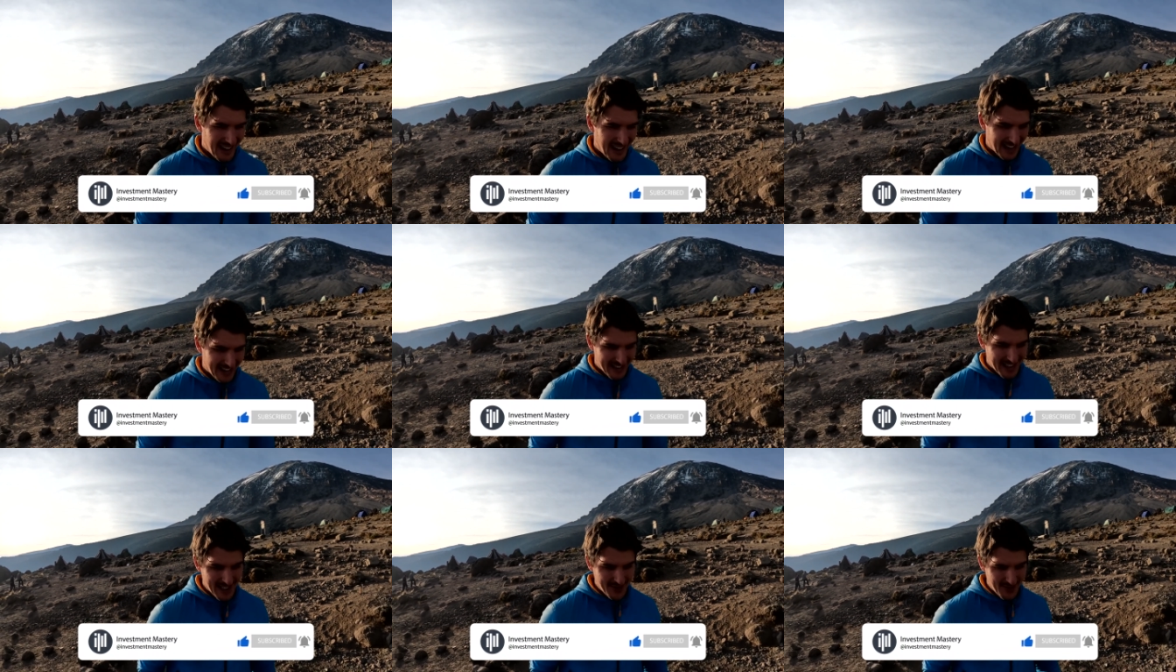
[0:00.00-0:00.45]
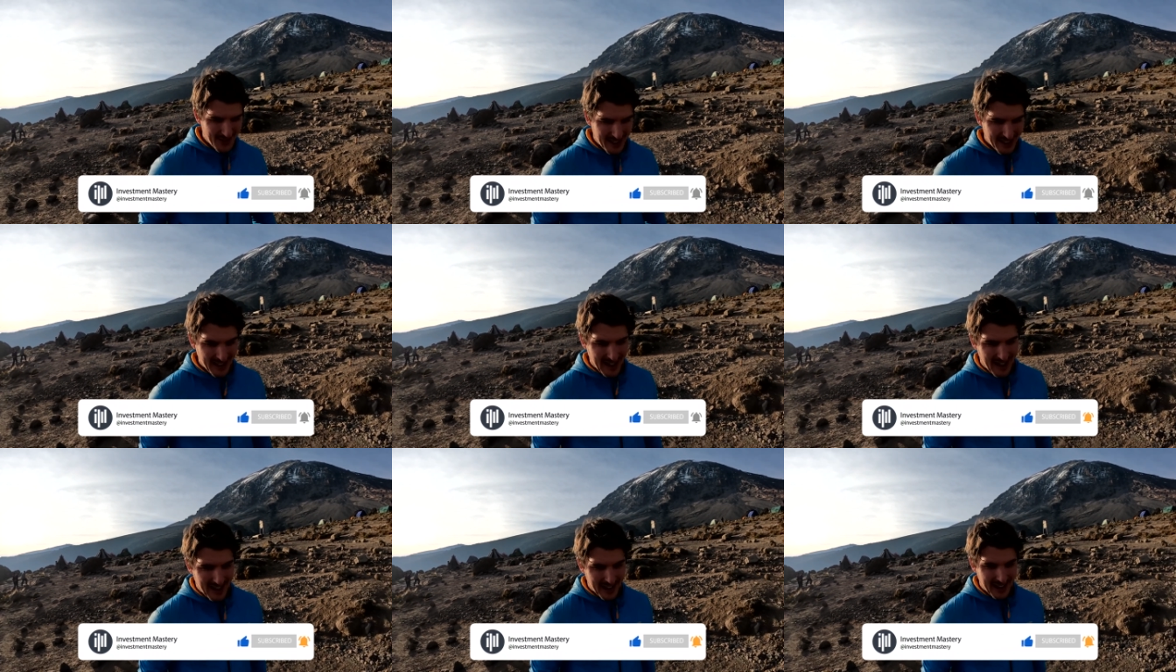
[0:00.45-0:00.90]
and
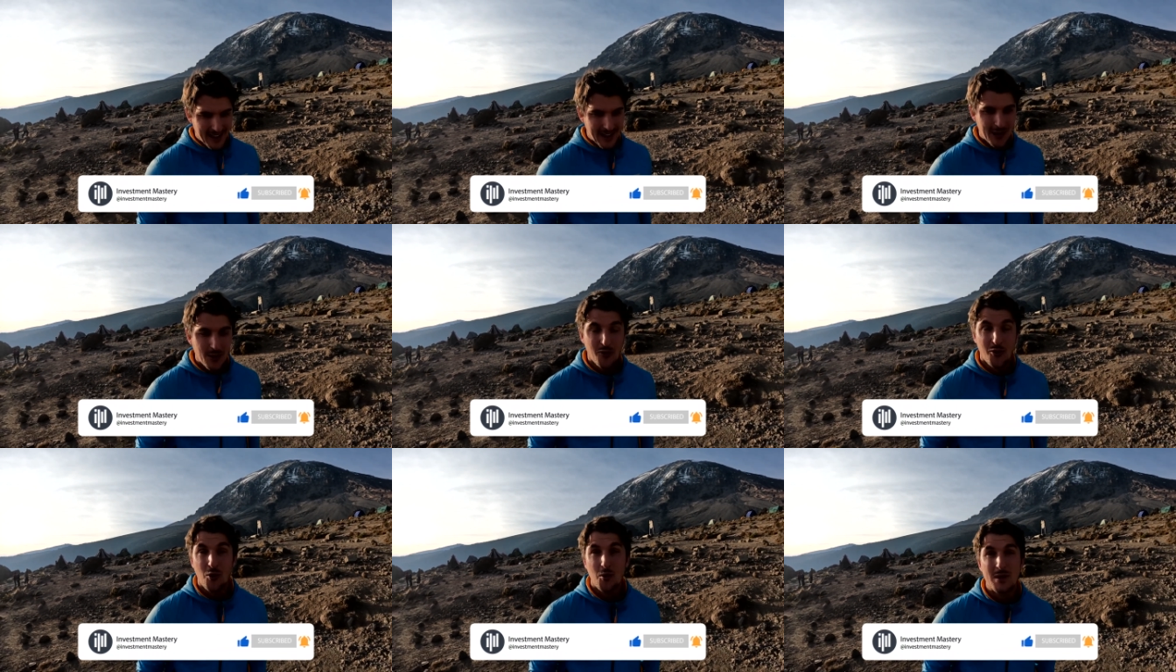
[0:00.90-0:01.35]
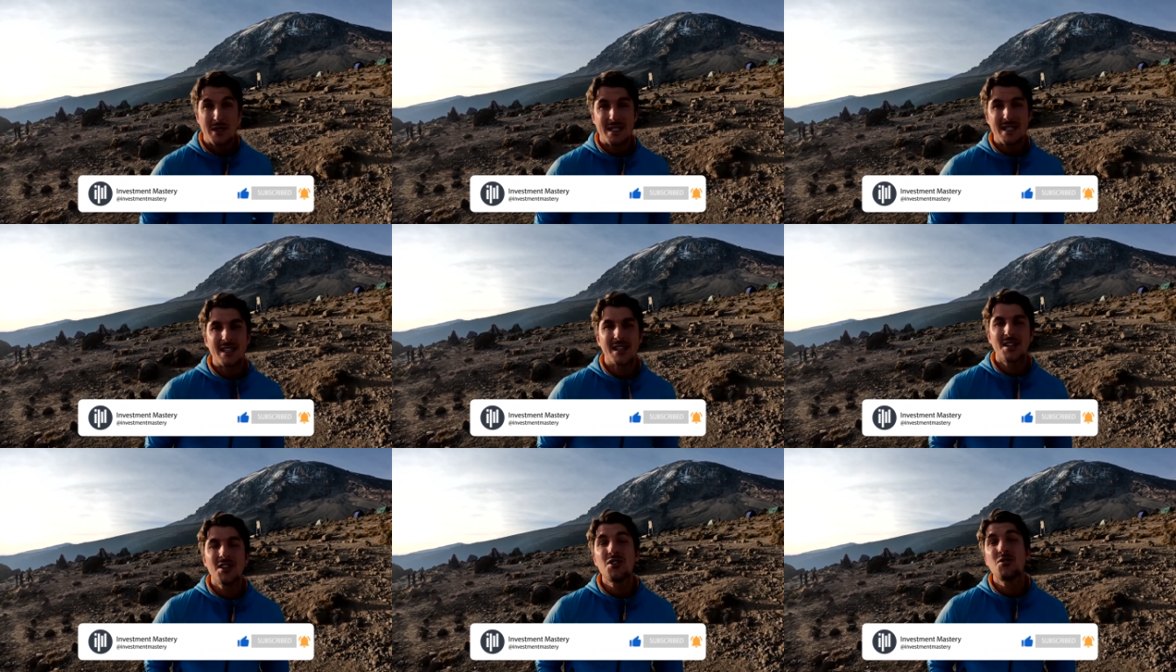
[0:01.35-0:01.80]
evening, and look forward
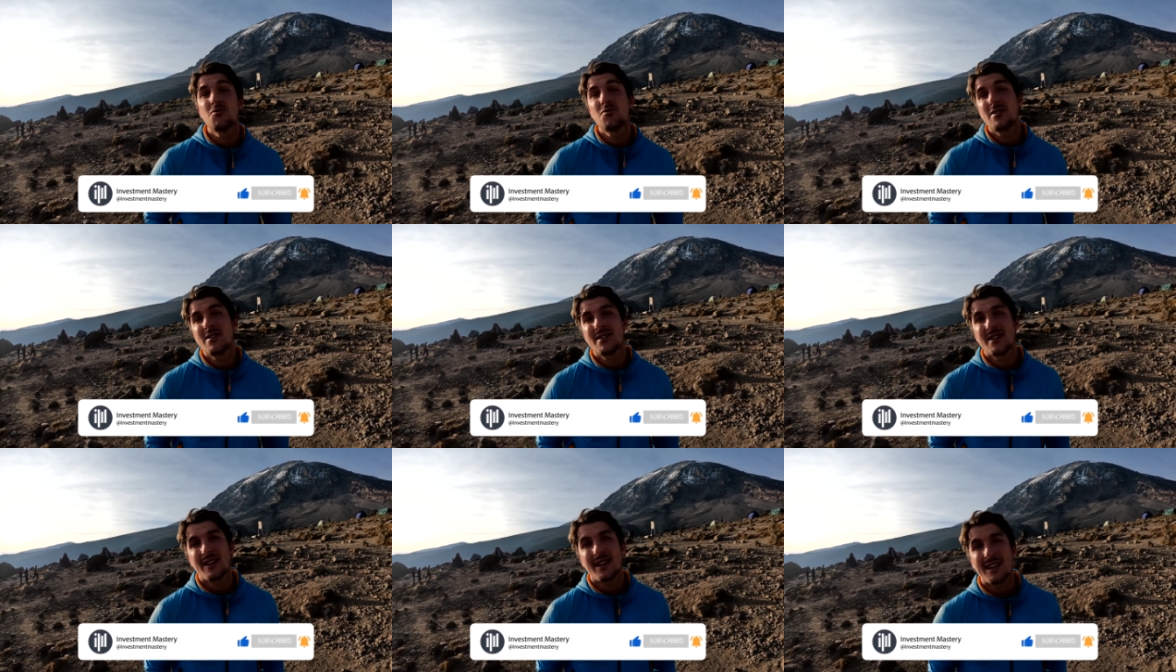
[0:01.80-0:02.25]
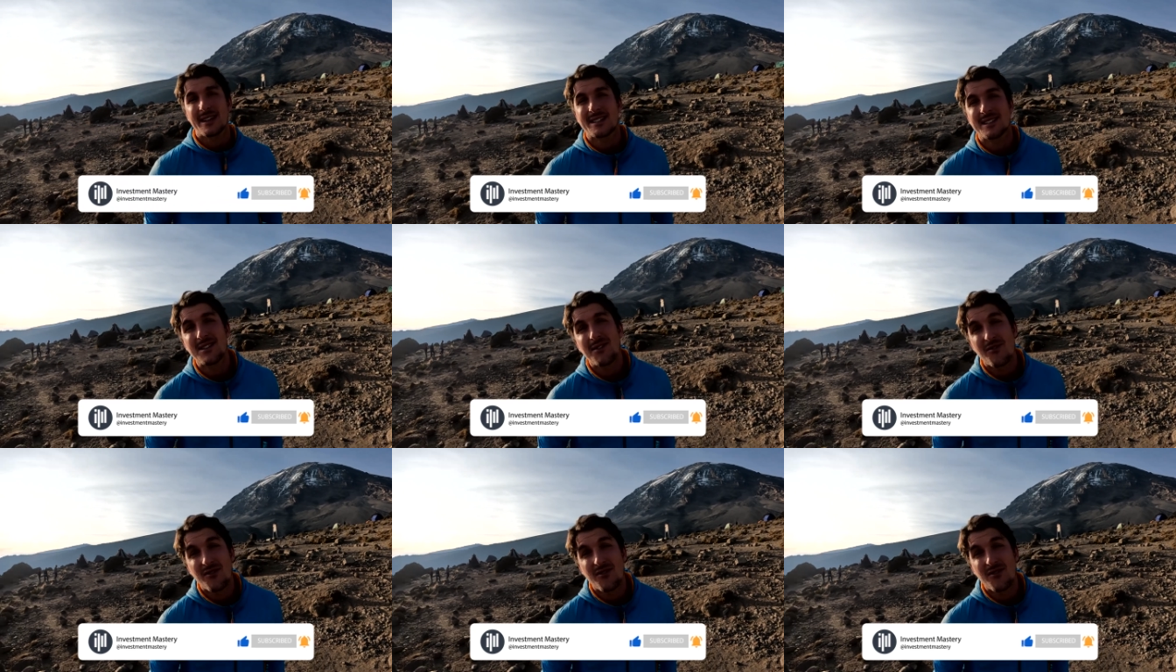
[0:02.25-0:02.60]
to seeing you in the next